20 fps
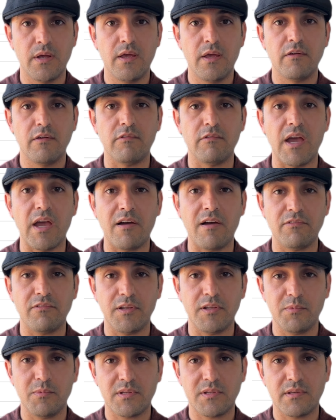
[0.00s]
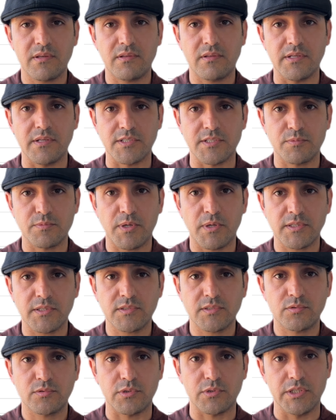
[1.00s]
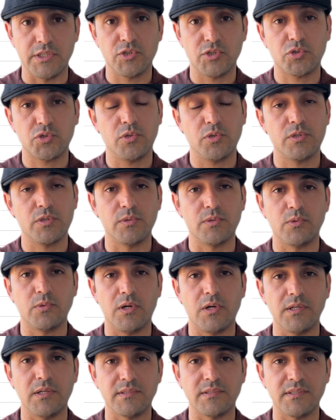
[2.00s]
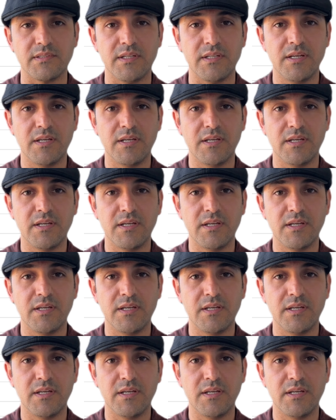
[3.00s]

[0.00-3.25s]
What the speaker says: We have limited the spots to ensure the quality.